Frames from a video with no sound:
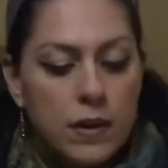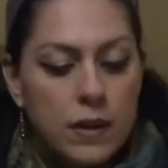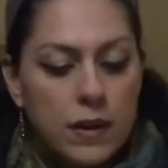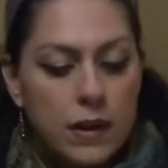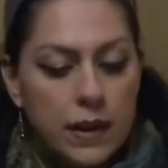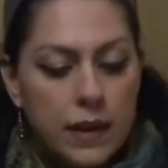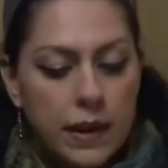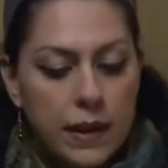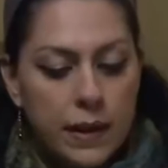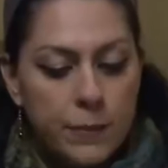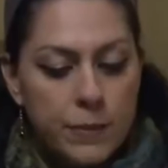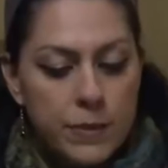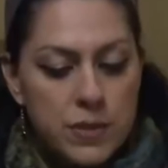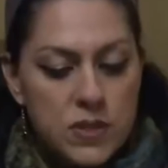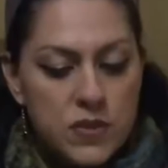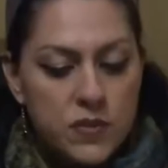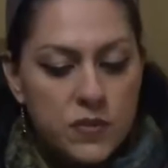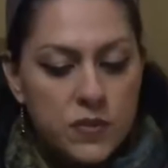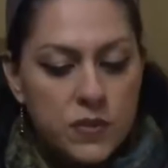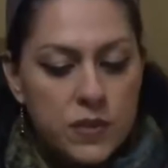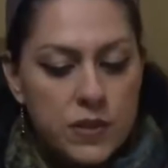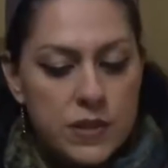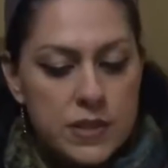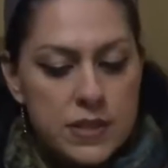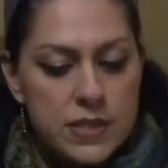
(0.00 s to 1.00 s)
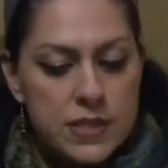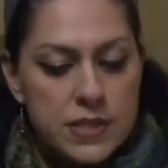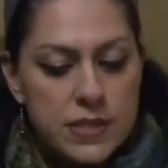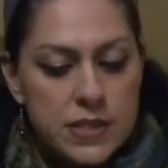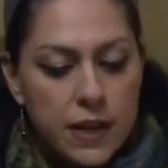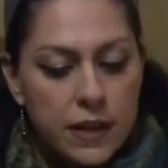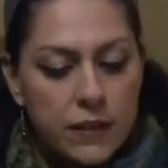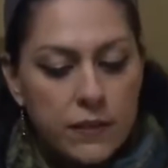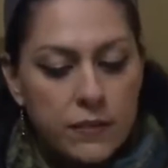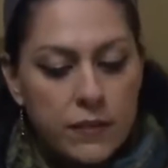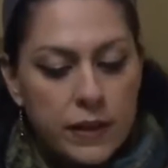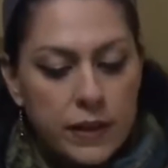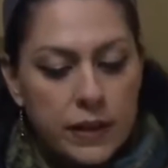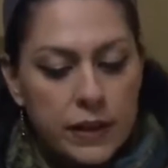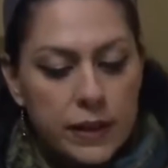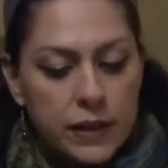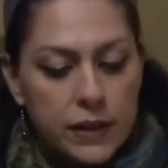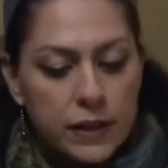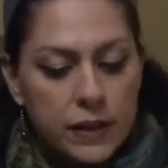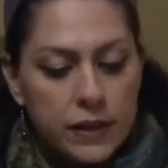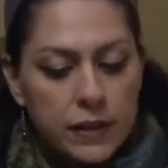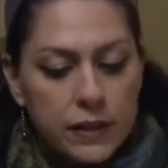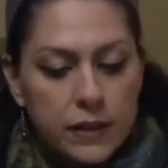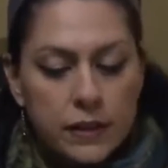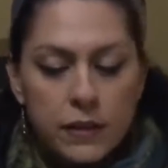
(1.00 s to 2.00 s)
oldest exotic dancer.
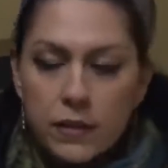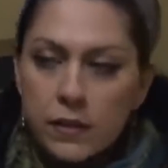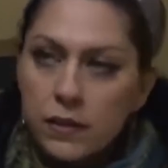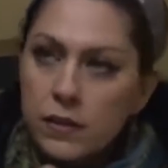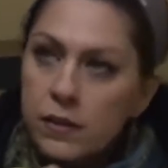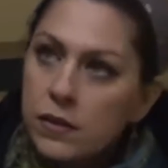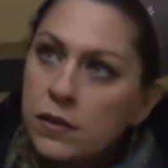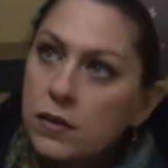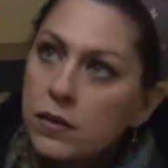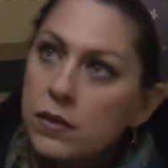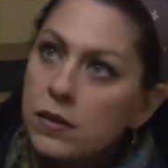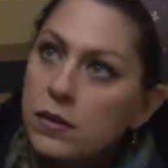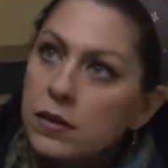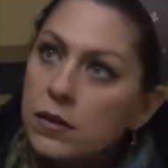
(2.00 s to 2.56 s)
From J F K to